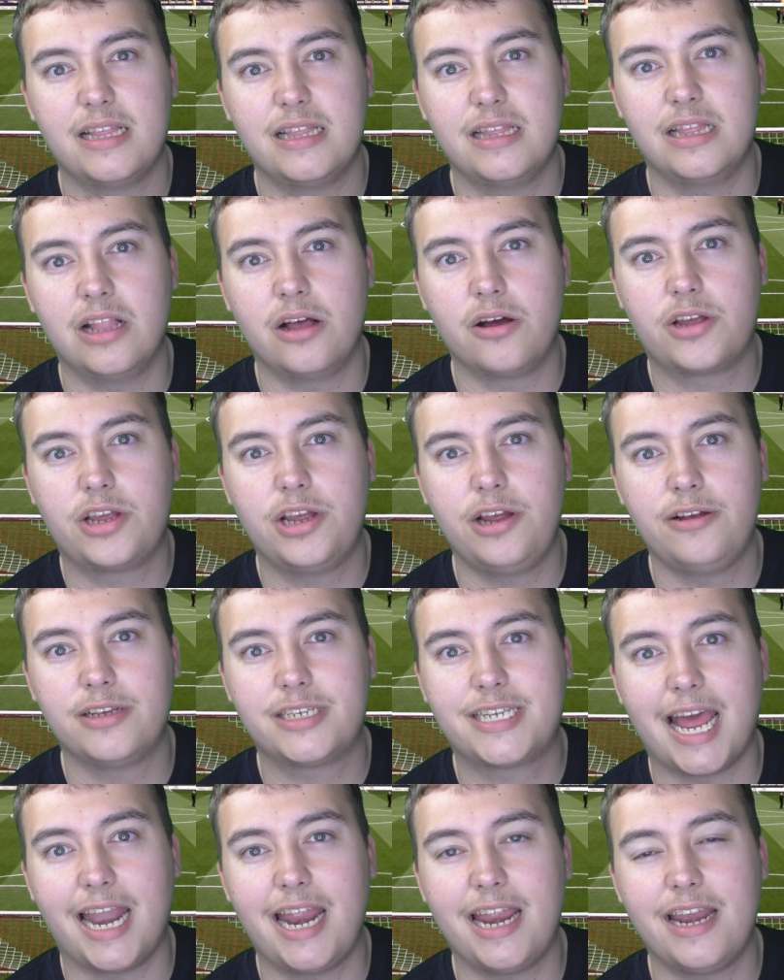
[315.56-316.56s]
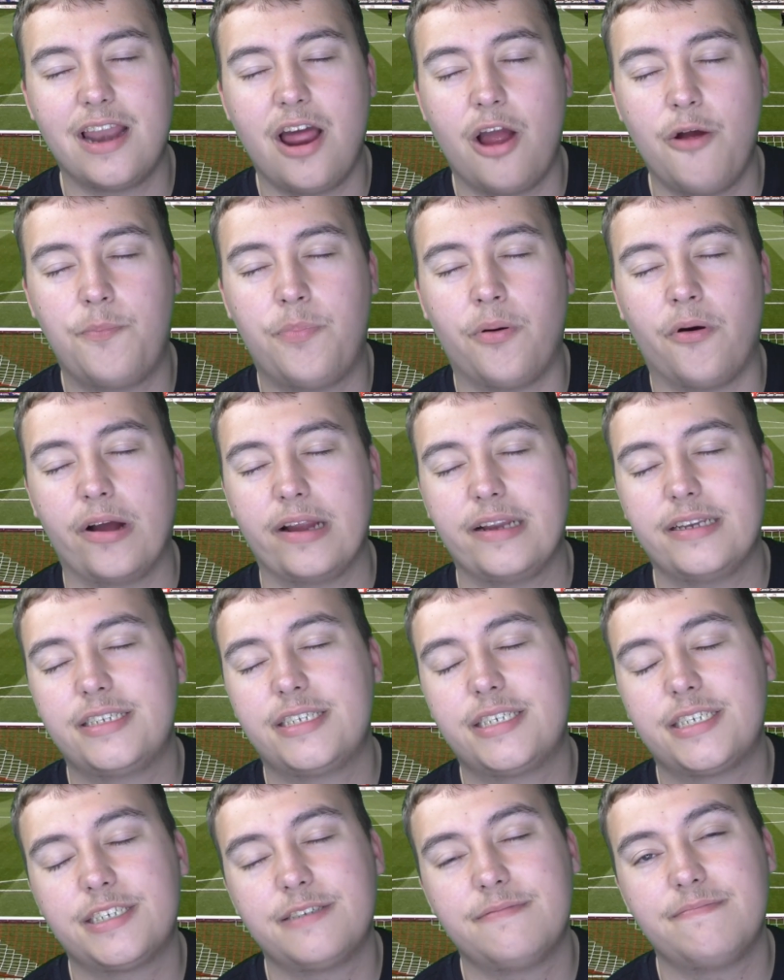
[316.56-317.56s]
Look who's getting no
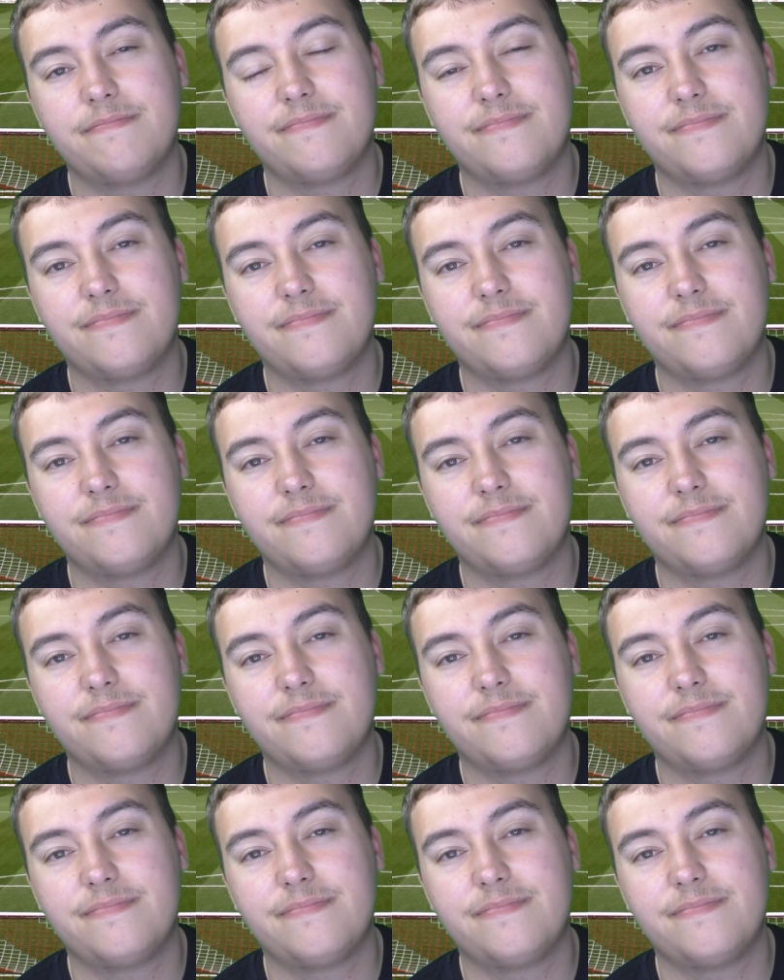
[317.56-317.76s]
points.